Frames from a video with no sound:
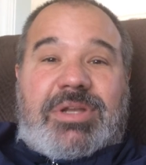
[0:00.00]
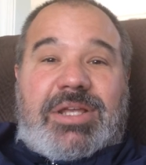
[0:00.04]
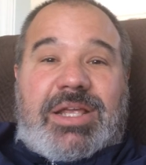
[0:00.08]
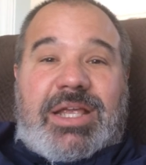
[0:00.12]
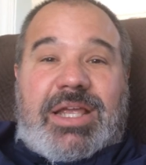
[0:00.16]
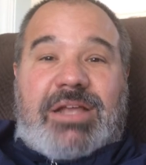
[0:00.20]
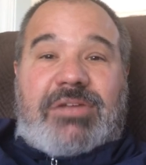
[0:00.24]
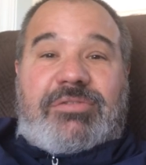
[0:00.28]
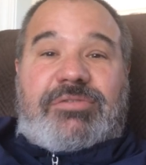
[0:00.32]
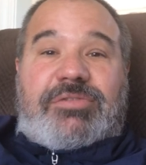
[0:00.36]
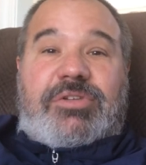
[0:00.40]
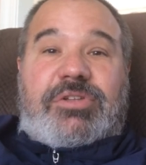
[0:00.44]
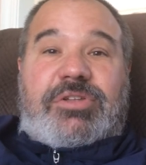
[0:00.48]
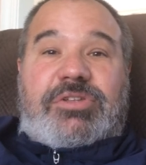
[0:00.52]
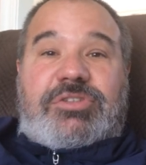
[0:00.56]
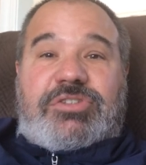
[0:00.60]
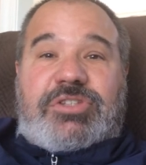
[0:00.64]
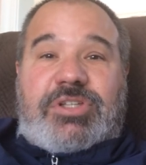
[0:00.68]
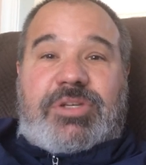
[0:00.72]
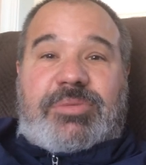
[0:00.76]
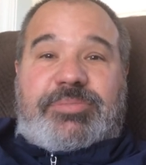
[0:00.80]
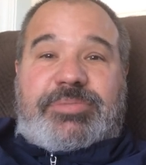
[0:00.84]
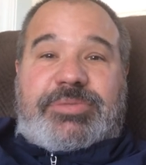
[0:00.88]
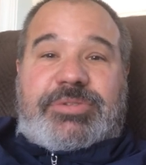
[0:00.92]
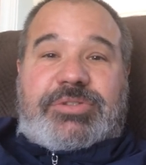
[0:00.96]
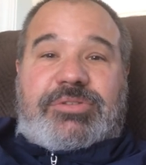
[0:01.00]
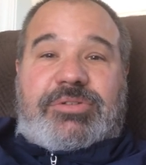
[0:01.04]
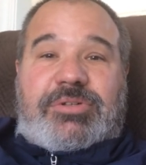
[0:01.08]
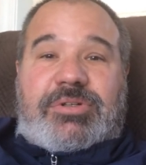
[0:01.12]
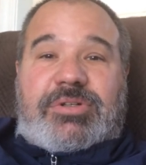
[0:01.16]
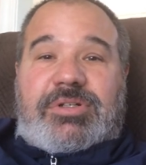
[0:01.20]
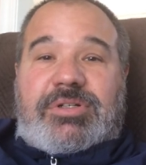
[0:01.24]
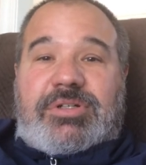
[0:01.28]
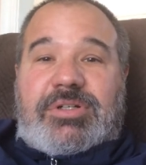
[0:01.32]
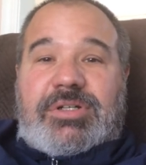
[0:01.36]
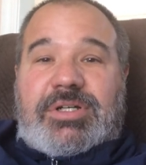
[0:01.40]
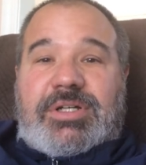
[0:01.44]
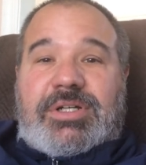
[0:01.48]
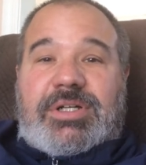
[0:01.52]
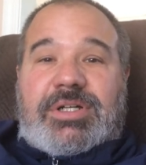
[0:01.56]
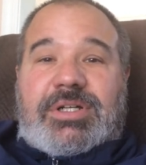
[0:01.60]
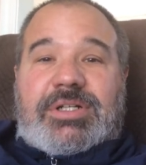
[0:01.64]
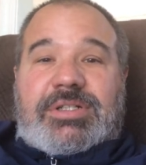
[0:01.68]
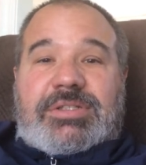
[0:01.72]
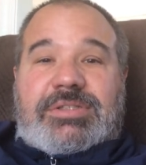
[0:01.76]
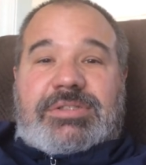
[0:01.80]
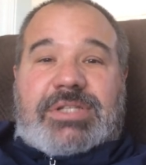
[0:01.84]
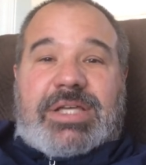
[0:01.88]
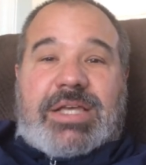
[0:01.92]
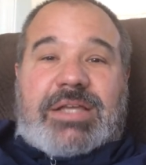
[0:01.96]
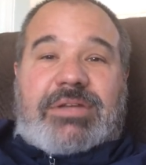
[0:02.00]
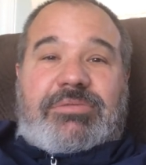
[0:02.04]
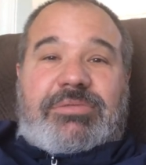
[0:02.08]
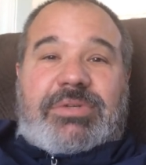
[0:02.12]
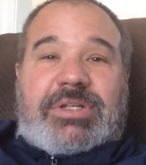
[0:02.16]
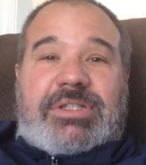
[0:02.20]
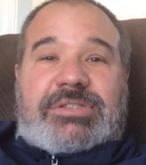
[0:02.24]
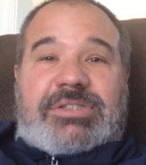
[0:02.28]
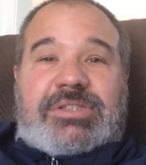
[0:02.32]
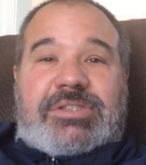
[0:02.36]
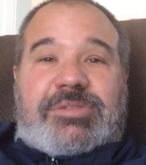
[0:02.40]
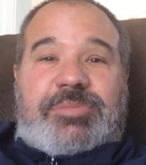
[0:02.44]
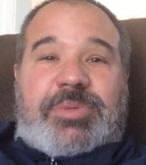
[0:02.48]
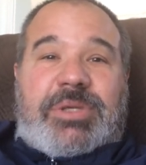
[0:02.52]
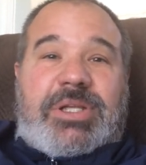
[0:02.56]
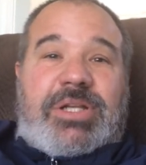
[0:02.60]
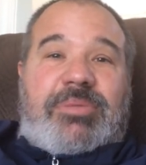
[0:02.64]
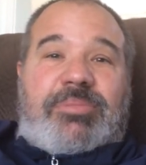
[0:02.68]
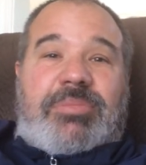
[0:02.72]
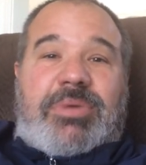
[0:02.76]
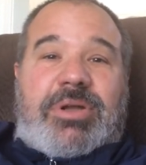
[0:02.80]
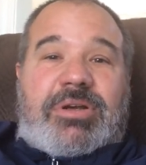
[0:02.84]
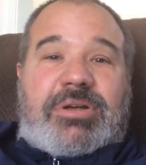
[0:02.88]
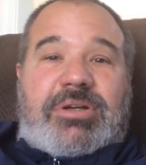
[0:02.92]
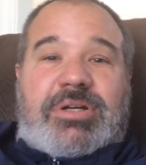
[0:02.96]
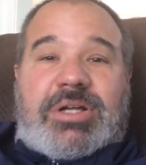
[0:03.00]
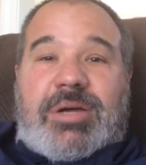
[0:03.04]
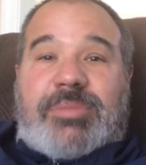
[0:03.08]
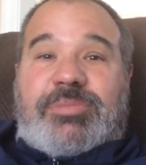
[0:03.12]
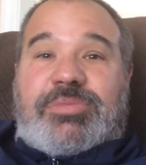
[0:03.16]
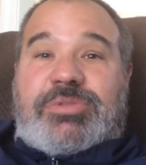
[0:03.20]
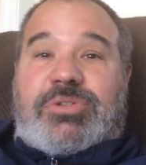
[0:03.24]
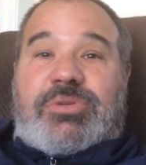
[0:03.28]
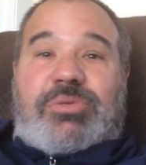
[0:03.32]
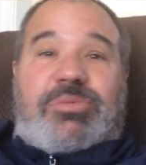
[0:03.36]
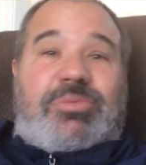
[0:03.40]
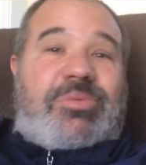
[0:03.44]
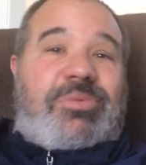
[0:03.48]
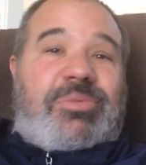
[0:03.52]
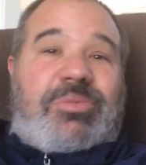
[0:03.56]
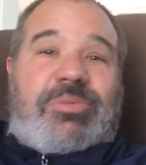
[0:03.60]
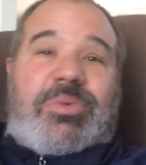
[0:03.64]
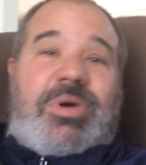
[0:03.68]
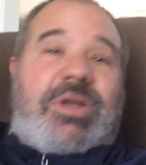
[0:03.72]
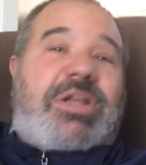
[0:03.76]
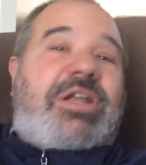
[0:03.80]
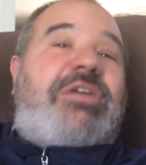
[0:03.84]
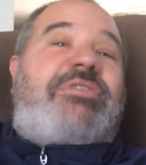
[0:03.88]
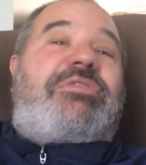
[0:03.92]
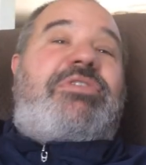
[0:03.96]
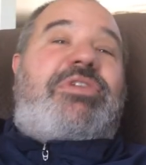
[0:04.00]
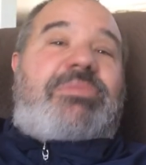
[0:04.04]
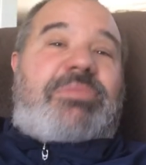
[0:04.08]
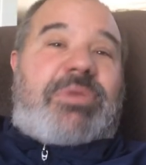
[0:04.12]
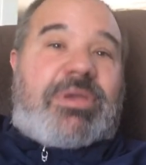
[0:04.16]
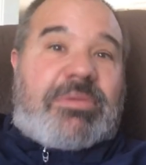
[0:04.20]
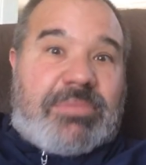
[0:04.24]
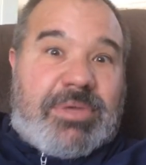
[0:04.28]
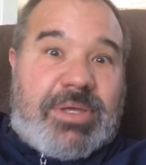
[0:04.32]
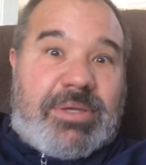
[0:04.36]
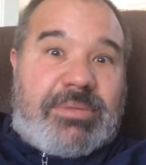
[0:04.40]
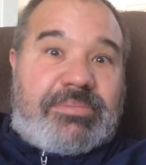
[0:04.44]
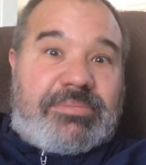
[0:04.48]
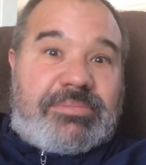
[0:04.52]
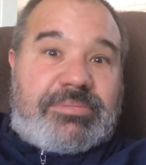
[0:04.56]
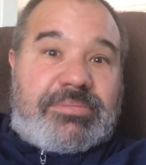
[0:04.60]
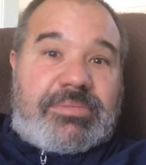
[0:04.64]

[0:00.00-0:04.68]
a handful of chips or 10 Reese's peanut butter cups or whatever it may be.